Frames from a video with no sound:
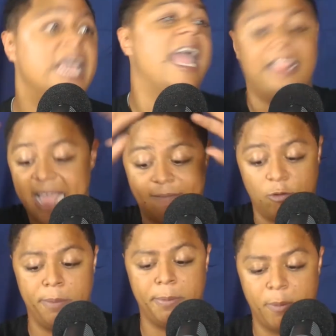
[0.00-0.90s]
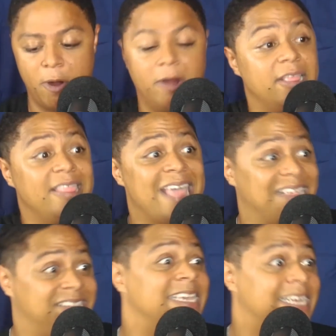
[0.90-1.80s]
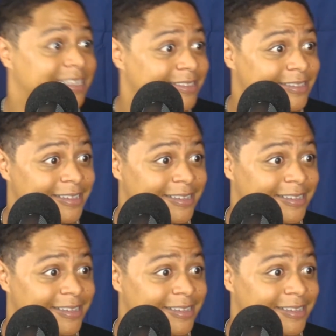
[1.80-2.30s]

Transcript: And then they have to rip him apart. That scene ends.